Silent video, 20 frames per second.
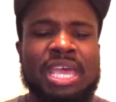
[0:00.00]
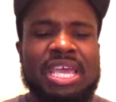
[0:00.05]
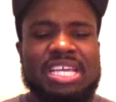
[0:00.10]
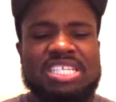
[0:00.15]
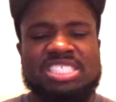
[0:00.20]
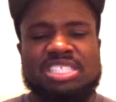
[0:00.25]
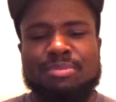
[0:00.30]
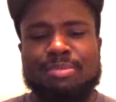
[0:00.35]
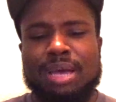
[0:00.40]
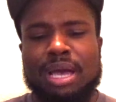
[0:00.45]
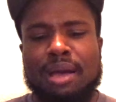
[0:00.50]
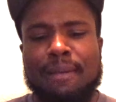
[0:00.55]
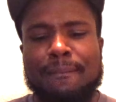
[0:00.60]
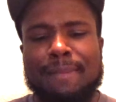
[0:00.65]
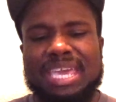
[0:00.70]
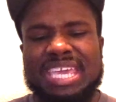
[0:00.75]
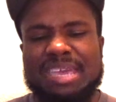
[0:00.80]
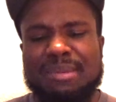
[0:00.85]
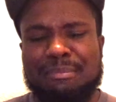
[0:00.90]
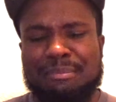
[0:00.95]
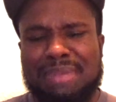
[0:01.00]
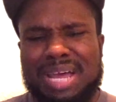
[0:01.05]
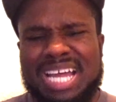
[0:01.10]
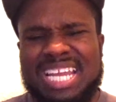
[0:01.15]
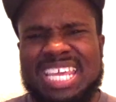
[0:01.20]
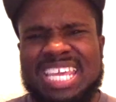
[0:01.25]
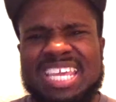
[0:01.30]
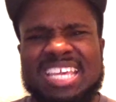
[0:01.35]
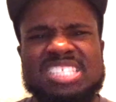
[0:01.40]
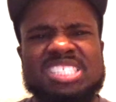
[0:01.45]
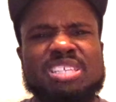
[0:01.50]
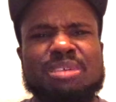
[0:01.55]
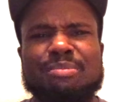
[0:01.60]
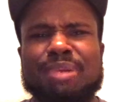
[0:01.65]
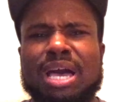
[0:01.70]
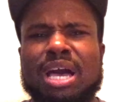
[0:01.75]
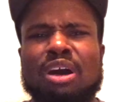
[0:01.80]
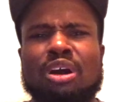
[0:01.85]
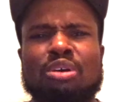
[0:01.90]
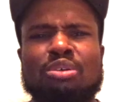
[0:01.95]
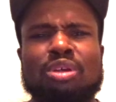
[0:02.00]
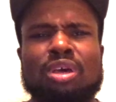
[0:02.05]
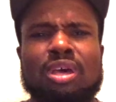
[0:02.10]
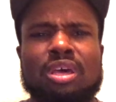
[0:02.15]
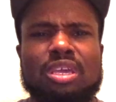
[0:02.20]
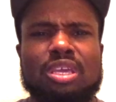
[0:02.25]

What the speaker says: It's about making money. It's about,